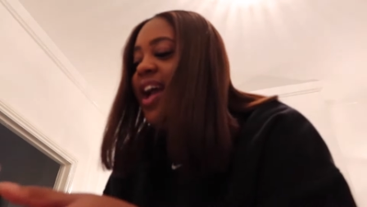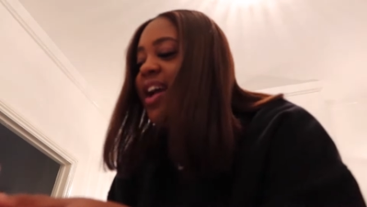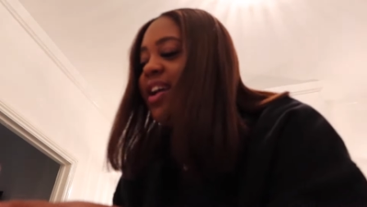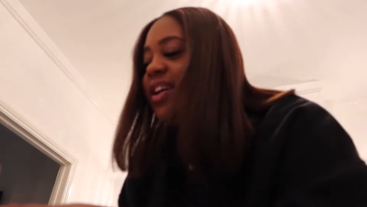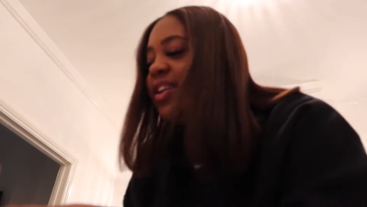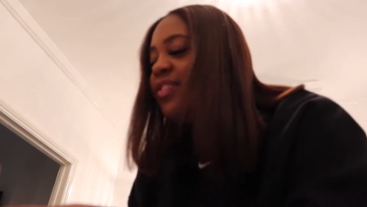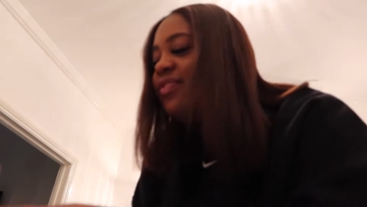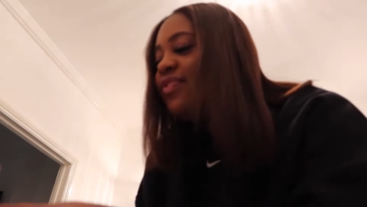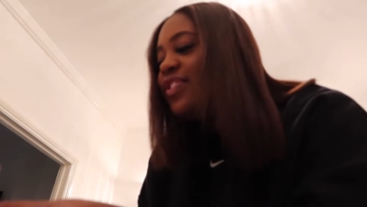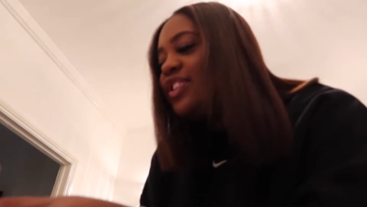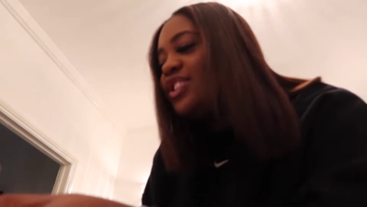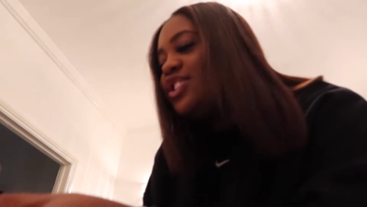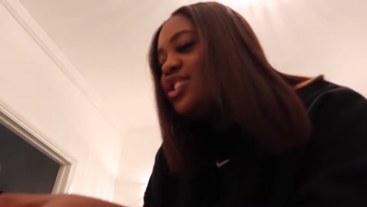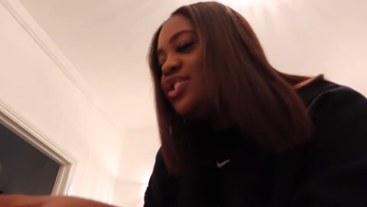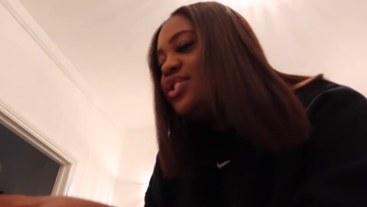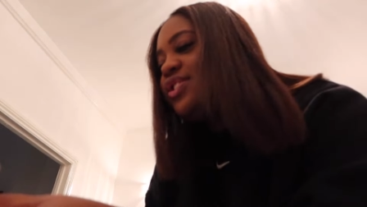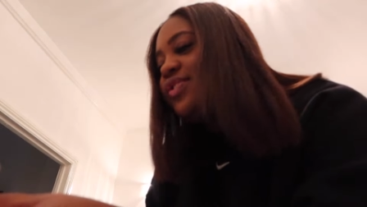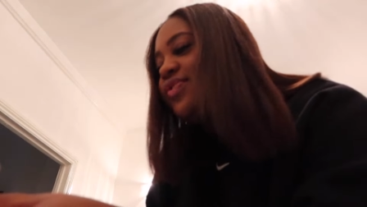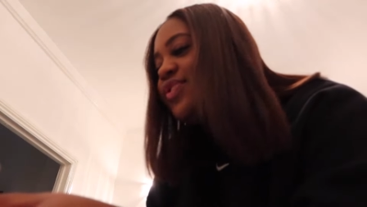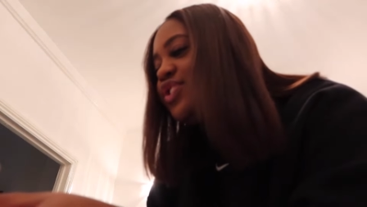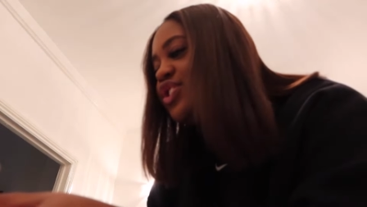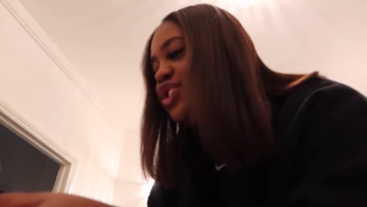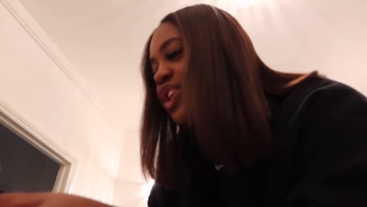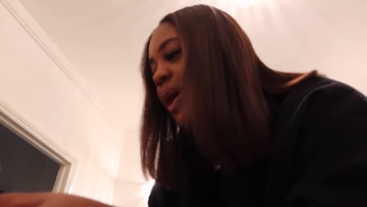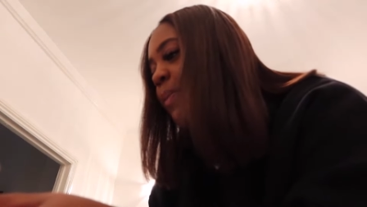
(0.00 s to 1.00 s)
Confessions
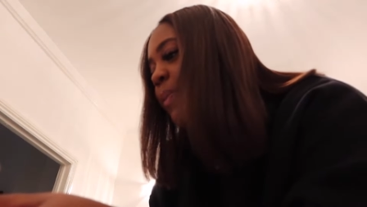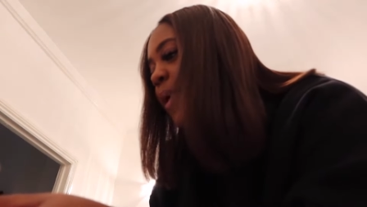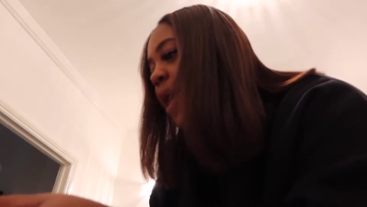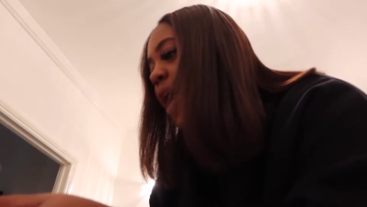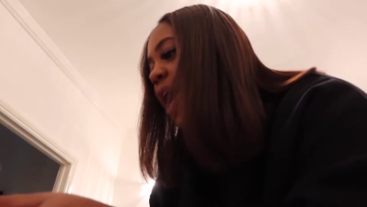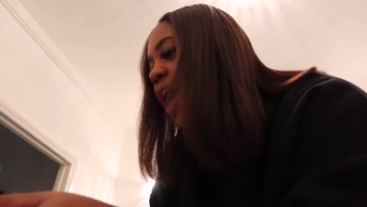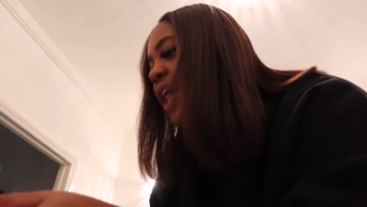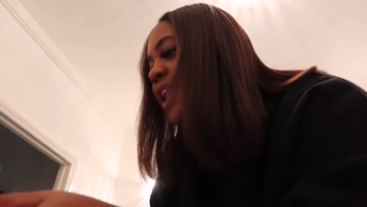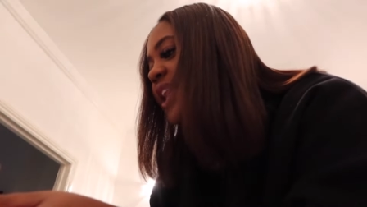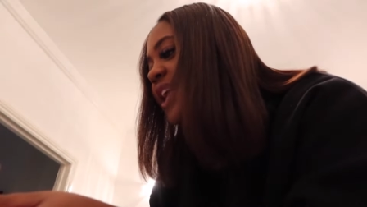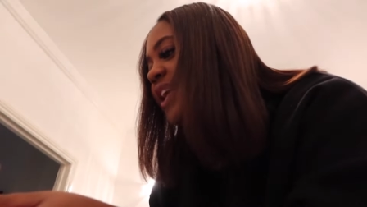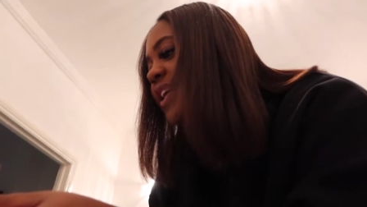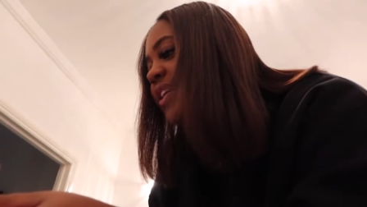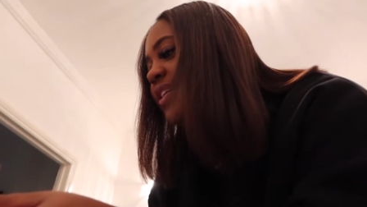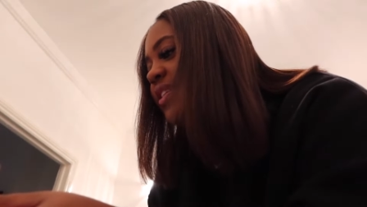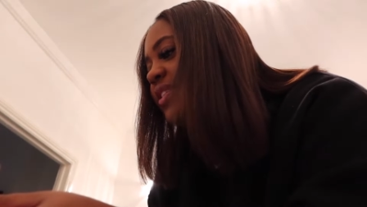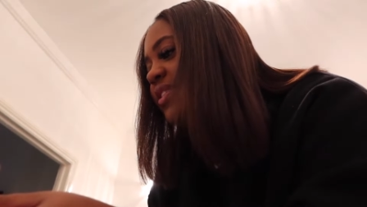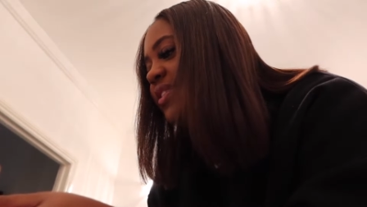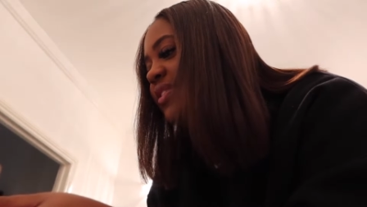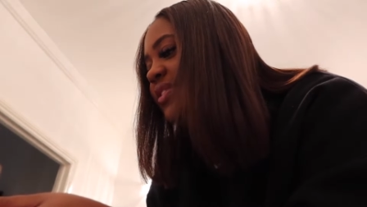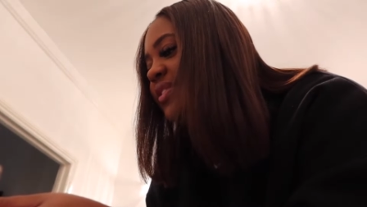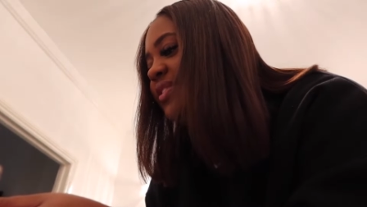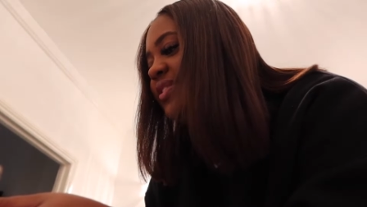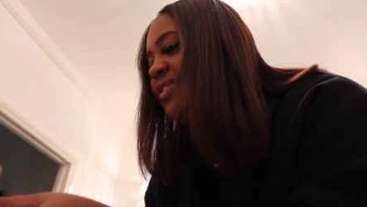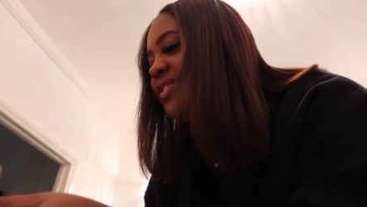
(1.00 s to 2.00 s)
of a shopaholic.
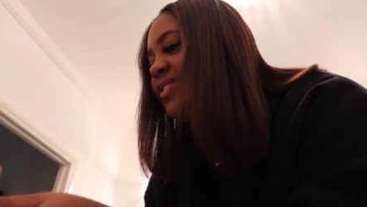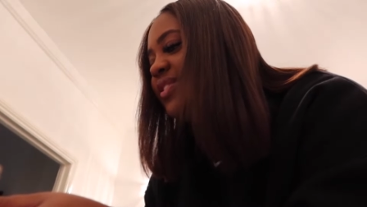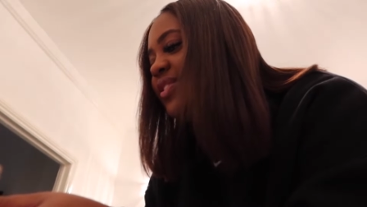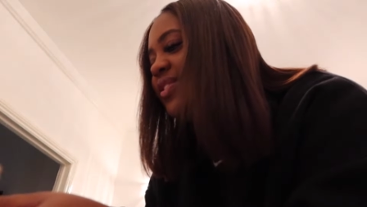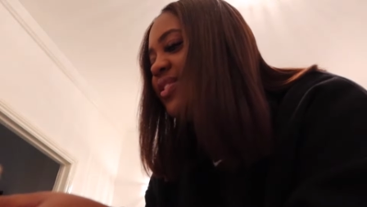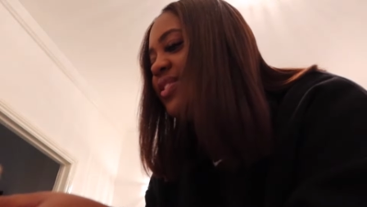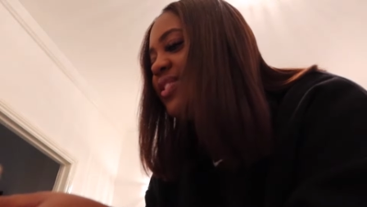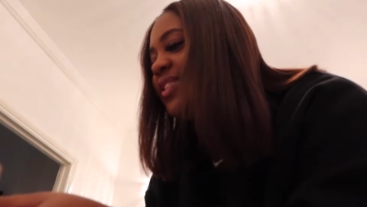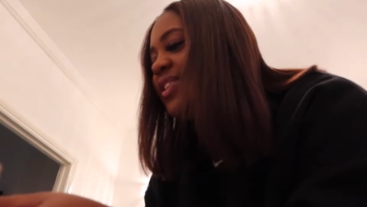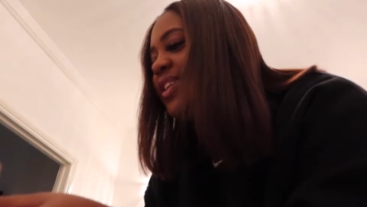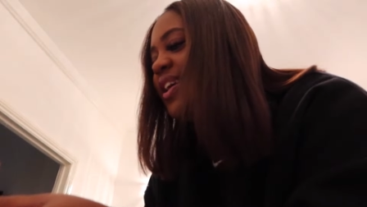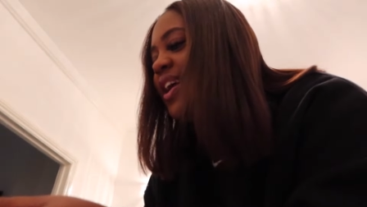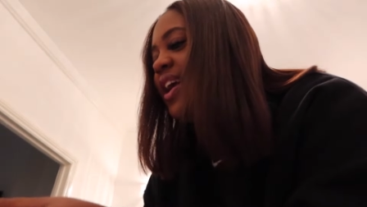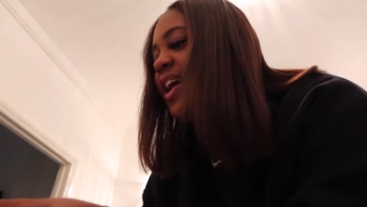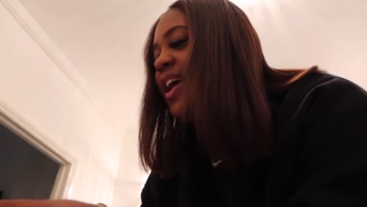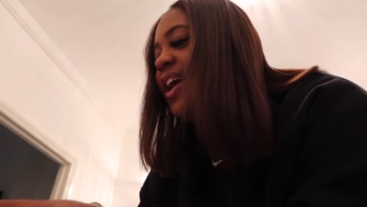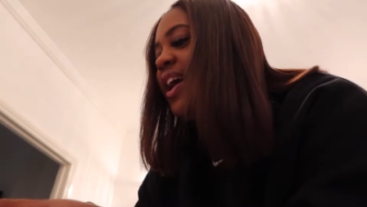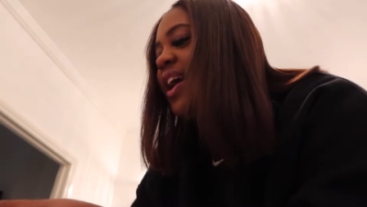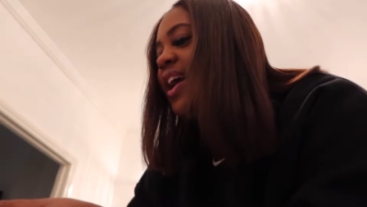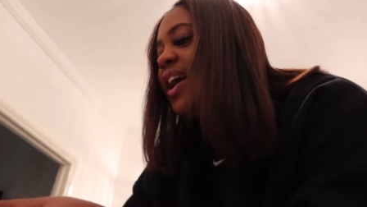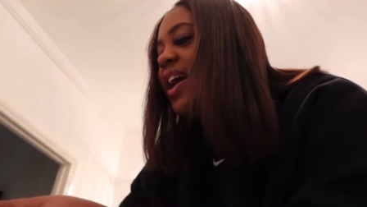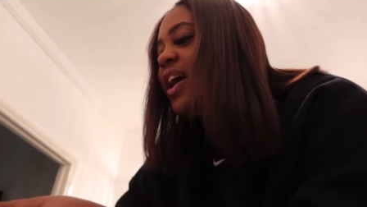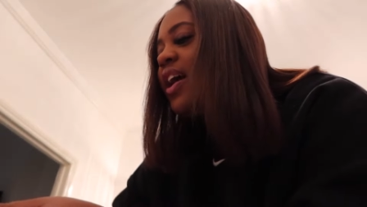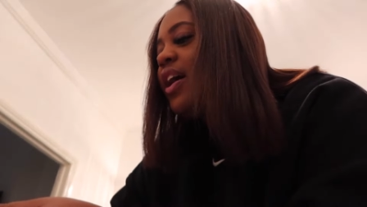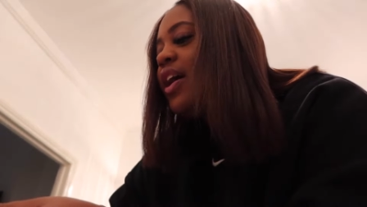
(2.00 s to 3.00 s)

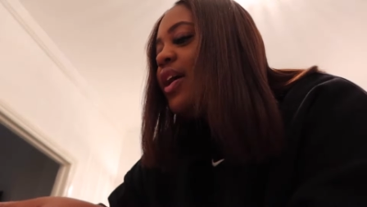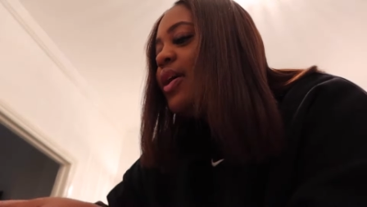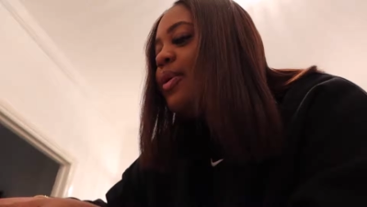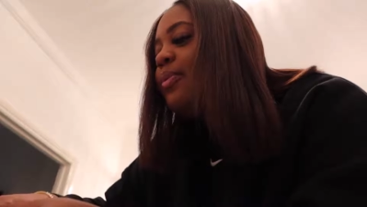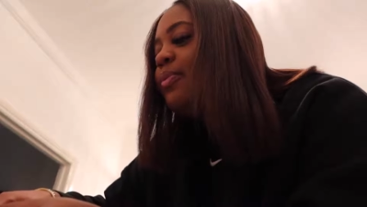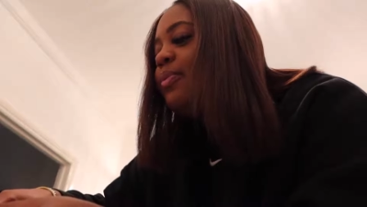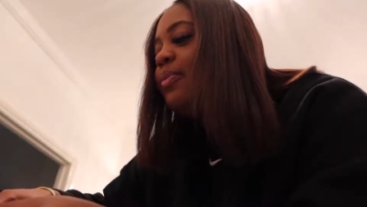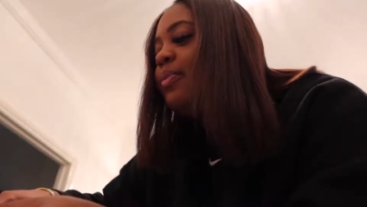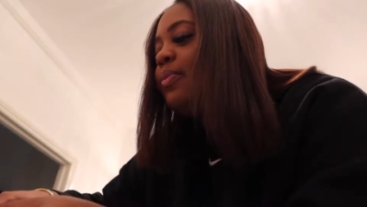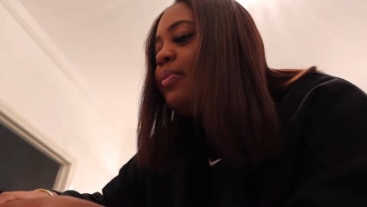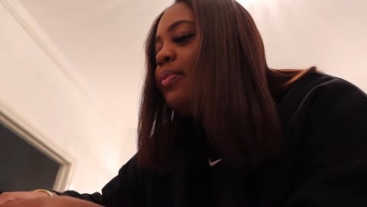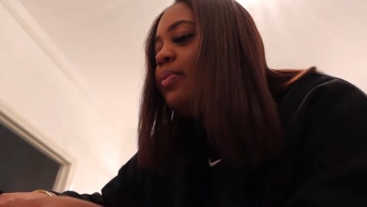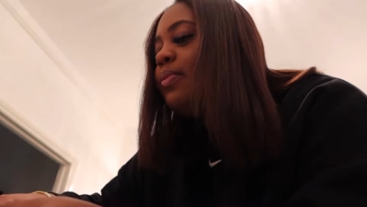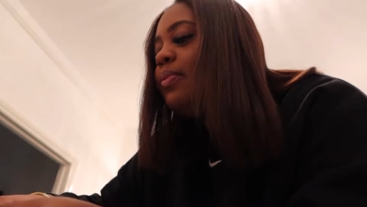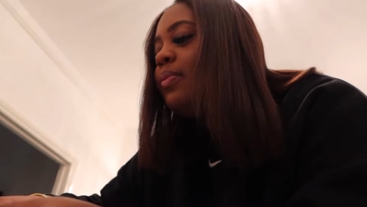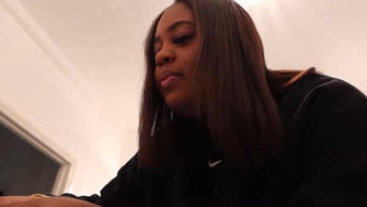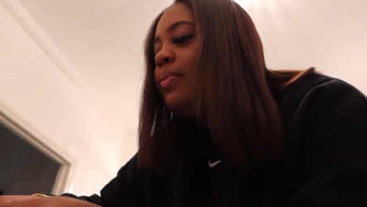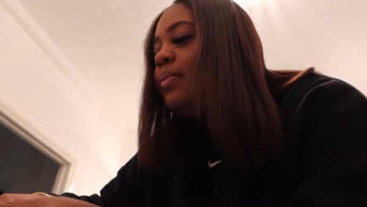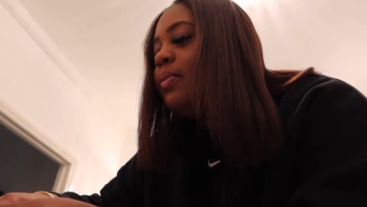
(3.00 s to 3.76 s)
Um,